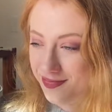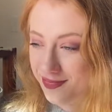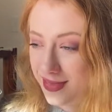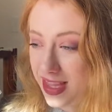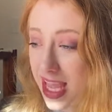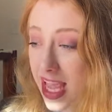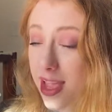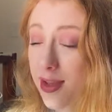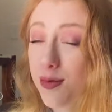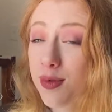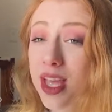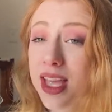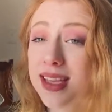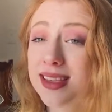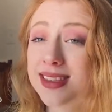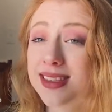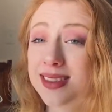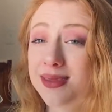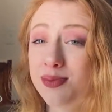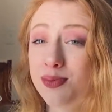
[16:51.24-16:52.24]
It
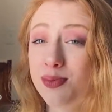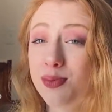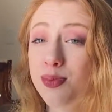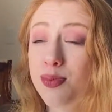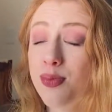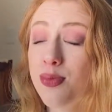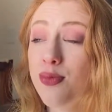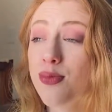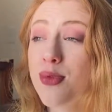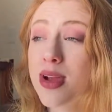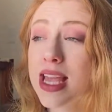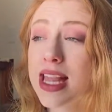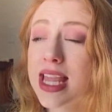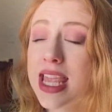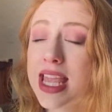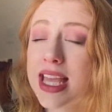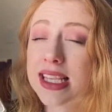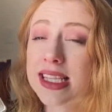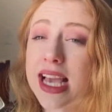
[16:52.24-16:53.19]
is brilliant.